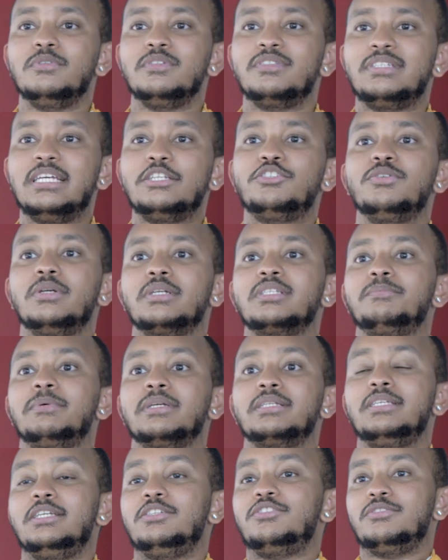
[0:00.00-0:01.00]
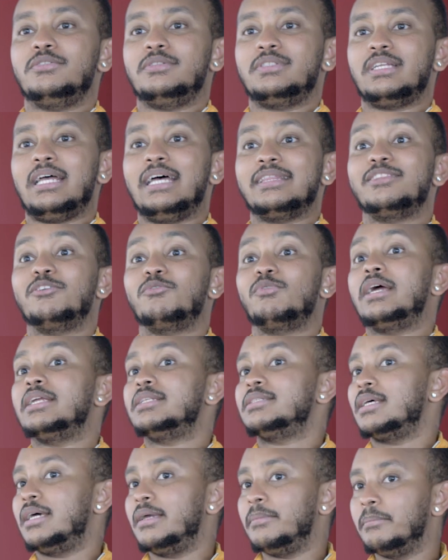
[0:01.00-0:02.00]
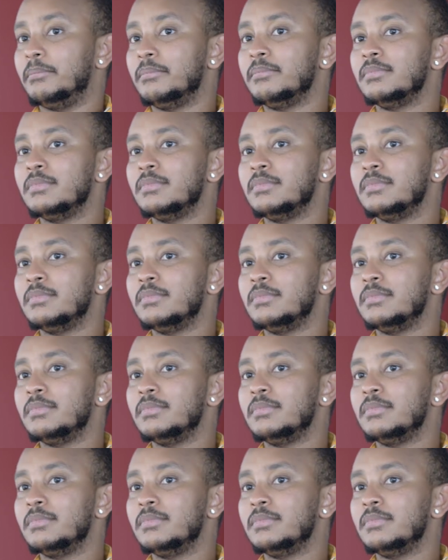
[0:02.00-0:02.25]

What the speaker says: set your expectations at the right time.